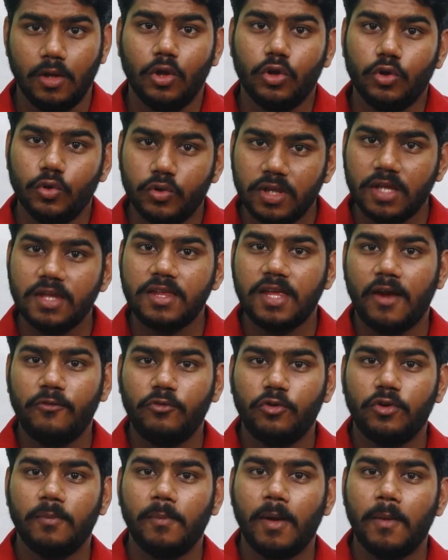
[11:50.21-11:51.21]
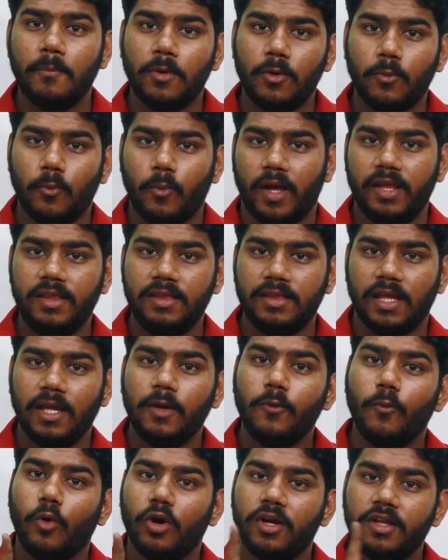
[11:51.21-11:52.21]
You just have to remember one
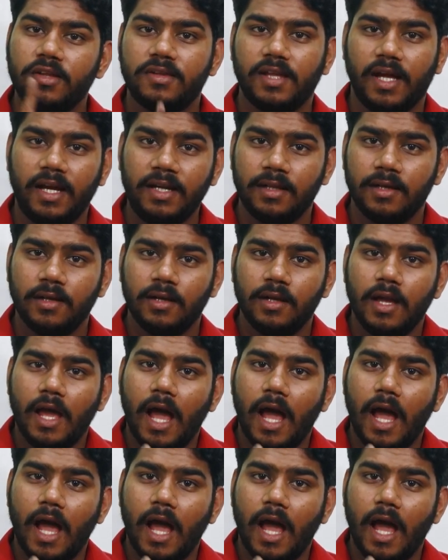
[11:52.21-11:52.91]
thing. What is that?